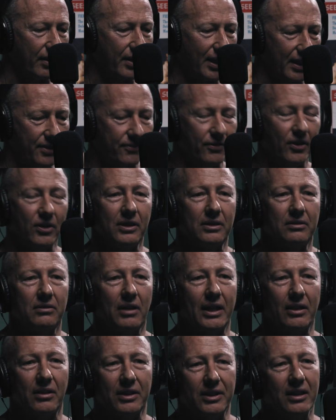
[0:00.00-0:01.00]
That's
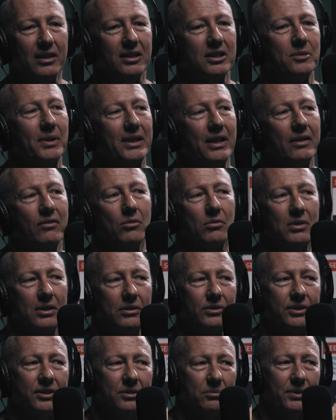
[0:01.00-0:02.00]
fine. And I don't expect everyone
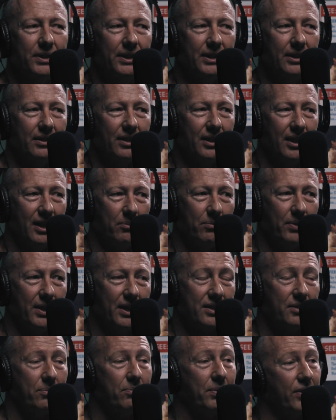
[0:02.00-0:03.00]
else to be their
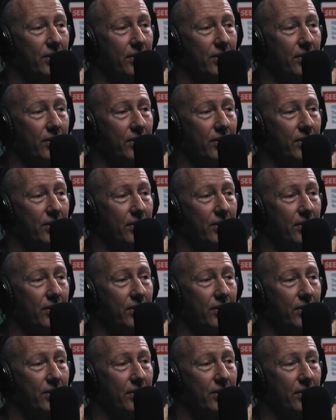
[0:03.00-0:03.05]
best.